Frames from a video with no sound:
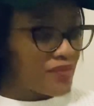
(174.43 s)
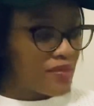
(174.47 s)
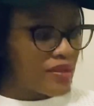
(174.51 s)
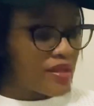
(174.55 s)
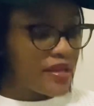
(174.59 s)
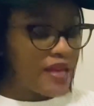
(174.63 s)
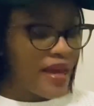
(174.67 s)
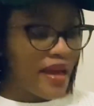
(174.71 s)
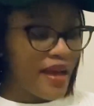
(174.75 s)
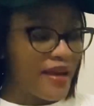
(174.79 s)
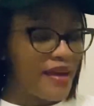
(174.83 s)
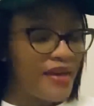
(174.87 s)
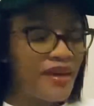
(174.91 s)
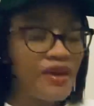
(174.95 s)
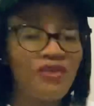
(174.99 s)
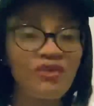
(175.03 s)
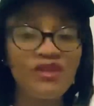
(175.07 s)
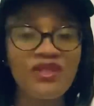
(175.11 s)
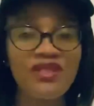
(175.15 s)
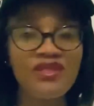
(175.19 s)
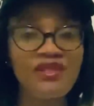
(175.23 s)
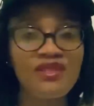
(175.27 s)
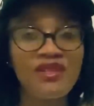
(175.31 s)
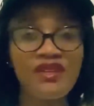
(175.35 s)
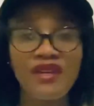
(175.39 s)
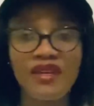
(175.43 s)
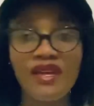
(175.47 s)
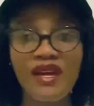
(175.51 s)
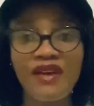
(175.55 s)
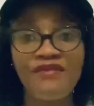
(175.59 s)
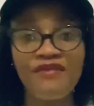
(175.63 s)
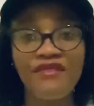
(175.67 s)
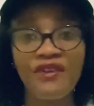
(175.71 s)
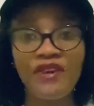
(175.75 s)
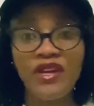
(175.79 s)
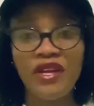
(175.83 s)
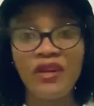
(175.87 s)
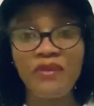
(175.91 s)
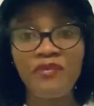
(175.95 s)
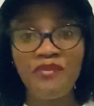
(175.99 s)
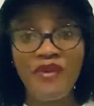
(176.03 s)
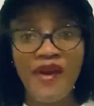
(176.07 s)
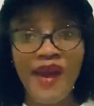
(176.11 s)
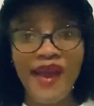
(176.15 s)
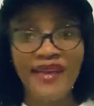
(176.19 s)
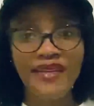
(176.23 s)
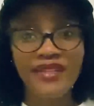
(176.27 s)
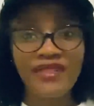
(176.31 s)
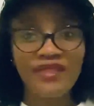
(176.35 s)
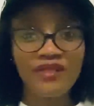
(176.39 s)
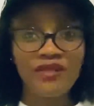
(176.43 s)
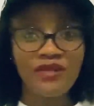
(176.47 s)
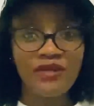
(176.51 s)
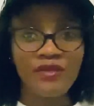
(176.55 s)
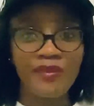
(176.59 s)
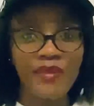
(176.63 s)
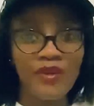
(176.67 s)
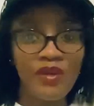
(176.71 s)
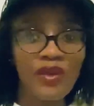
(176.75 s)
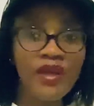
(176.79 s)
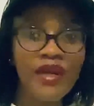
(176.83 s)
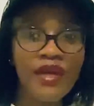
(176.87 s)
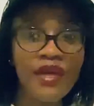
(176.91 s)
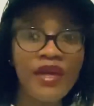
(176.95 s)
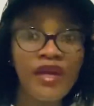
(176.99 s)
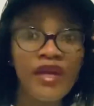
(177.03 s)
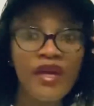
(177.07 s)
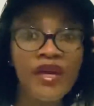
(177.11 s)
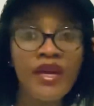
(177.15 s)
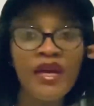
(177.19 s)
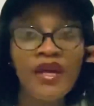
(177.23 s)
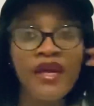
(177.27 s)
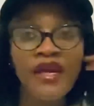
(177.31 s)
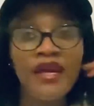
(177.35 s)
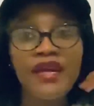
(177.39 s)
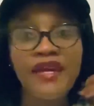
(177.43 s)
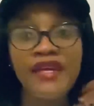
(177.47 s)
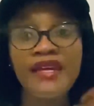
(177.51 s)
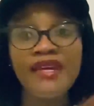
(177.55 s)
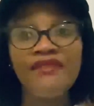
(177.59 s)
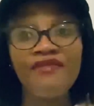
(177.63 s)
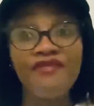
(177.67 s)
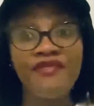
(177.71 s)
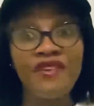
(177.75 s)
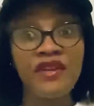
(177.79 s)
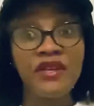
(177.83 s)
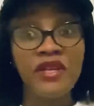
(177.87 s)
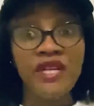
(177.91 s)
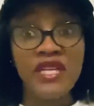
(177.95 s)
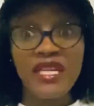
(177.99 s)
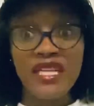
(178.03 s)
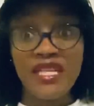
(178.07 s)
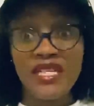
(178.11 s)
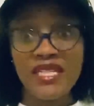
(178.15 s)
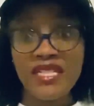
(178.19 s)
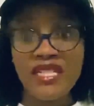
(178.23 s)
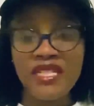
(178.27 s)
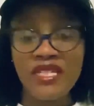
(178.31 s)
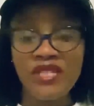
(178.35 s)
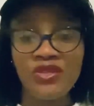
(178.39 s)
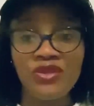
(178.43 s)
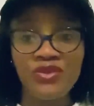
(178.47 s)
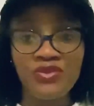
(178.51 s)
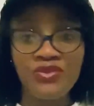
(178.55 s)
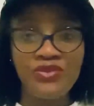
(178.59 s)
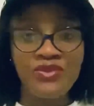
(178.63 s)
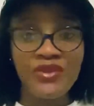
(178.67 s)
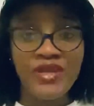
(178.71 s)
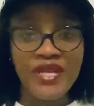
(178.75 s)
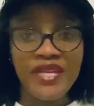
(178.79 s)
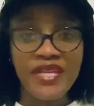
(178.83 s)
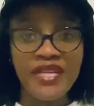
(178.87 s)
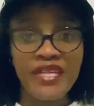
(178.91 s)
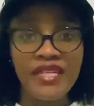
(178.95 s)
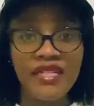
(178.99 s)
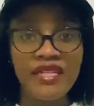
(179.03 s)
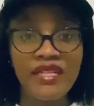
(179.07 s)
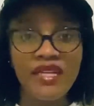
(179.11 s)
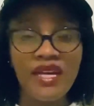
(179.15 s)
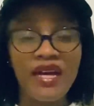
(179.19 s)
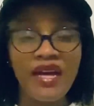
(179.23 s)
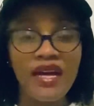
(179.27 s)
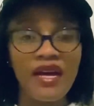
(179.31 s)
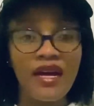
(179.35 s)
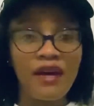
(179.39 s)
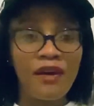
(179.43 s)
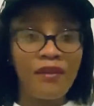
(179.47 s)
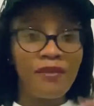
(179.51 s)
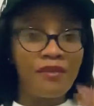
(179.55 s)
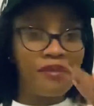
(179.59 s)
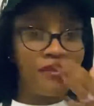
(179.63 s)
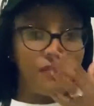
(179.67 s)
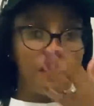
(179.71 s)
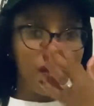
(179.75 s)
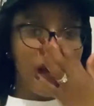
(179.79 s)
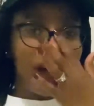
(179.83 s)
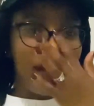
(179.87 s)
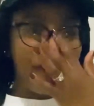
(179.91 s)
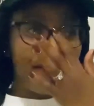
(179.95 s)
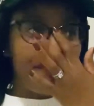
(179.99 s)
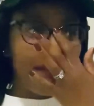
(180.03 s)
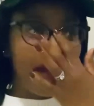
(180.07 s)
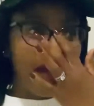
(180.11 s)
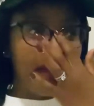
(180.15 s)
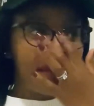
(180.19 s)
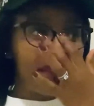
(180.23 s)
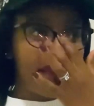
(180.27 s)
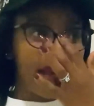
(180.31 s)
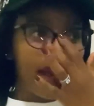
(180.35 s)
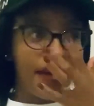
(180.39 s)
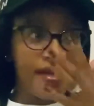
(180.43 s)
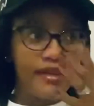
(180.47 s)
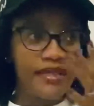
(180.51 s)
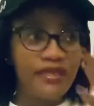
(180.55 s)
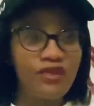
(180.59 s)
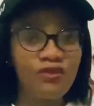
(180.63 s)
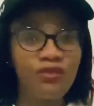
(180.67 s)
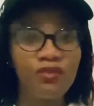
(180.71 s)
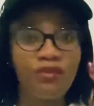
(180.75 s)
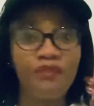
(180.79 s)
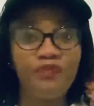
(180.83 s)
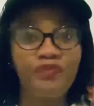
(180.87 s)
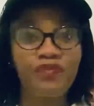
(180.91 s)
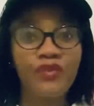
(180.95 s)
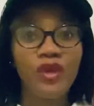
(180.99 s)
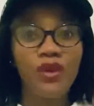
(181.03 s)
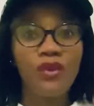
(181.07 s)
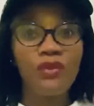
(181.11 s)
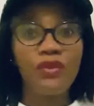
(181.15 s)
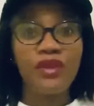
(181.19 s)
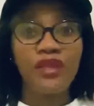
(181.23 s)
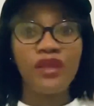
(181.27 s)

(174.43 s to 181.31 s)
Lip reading: Yeah, it was a very practical book, very easy to read. I find that with